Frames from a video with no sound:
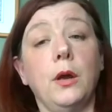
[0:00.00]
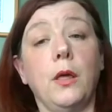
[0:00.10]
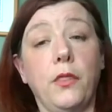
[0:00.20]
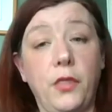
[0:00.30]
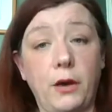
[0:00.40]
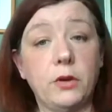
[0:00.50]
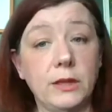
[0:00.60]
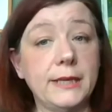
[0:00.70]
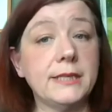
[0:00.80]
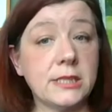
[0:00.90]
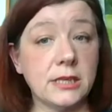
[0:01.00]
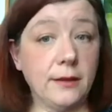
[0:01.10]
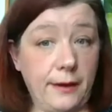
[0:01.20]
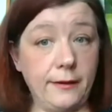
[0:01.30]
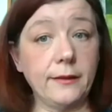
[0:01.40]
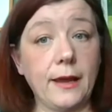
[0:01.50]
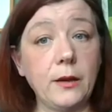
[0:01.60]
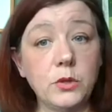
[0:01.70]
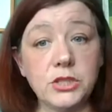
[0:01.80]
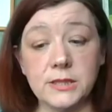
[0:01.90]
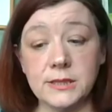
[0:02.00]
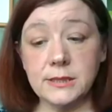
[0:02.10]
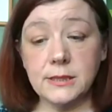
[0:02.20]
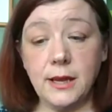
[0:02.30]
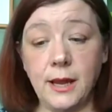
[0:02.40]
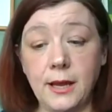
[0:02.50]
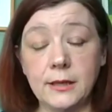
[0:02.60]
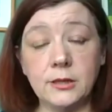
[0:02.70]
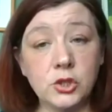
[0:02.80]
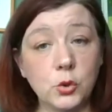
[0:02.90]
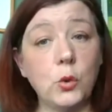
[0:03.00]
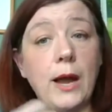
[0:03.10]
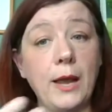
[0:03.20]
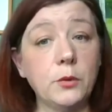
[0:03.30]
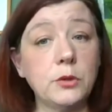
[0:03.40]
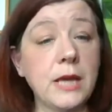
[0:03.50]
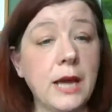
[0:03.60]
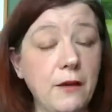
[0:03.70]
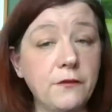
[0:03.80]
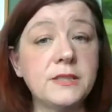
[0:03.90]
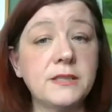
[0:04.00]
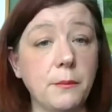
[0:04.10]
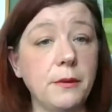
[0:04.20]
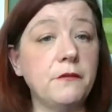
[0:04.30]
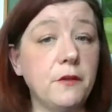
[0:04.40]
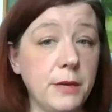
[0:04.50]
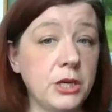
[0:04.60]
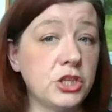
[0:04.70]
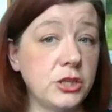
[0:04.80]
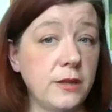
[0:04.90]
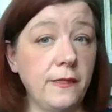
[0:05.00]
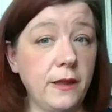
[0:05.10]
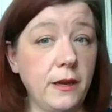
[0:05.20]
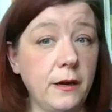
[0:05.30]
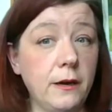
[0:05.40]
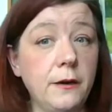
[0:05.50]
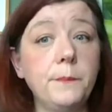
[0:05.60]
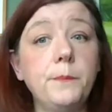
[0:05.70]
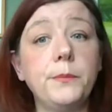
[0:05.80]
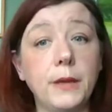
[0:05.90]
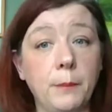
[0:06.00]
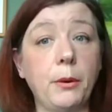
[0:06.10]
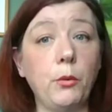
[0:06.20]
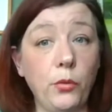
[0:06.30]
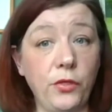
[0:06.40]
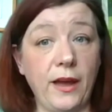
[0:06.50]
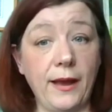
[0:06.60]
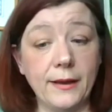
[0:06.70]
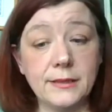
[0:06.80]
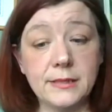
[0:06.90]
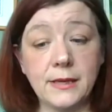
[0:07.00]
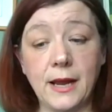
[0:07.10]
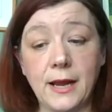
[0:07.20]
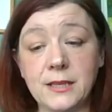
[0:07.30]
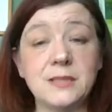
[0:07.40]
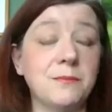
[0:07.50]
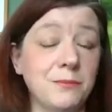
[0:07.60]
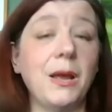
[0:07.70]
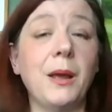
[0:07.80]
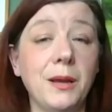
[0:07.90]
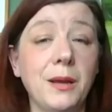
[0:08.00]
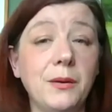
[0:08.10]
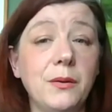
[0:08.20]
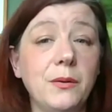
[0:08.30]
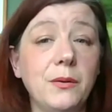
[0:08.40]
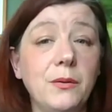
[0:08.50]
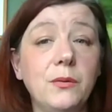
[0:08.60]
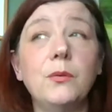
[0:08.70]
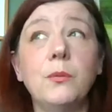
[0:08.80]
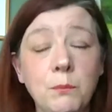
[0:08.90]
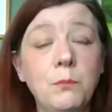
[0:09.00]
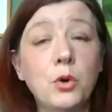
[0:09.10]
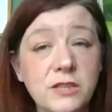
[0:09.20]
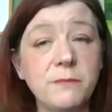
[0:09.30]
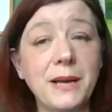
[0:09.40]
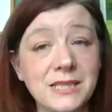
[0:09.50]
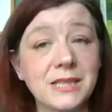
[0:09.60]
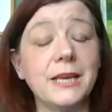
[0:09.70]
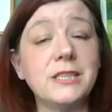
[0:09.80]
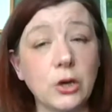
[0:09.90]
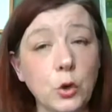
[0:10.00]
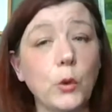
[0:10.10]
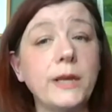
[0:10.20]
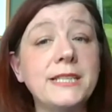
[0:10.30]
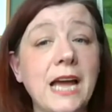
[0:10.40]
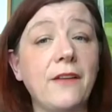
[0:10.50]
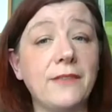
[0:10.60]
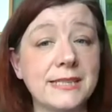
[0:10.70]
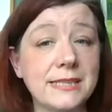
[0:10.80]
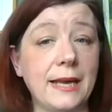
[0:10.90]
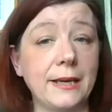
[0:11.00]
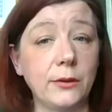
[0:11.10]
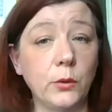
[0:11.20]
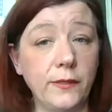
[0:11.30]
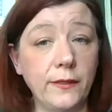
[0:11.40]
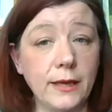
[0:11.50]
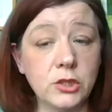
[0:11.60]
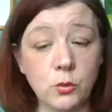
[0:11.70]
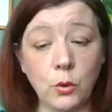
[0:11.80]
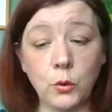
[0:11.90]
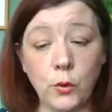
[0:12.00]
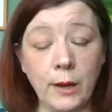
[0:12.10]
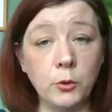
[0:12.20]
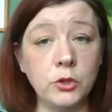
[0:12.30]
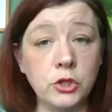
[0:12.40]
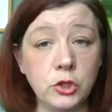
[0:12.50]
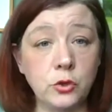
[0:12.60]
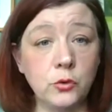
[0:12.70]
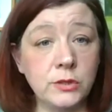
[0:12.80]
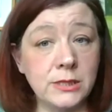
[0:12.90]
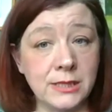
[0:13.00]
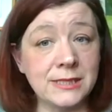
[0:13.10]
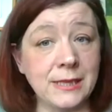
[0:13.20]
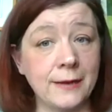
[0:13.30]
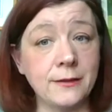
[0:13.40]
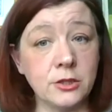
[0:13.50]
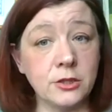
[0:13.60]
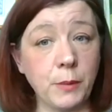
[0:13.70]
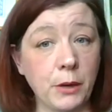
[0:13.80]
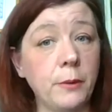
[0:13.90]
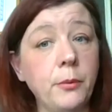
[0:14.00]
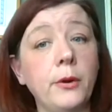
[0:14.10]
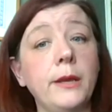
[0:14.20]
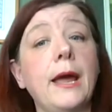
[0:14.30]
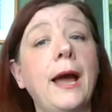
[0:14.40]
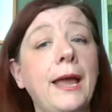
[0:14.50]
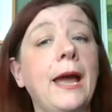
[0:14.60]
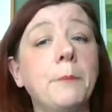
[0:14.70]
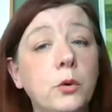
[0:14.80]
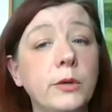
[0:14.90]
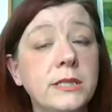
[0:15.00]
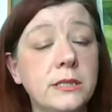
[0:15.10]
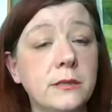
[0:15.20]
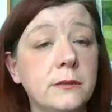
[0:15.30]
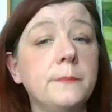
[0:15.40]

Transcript: that relates to learning languages, and so I would have some information in there about that, and most of my slides are going to have a slant on that. So although I'm going to use the standard PowerPoint, I am going to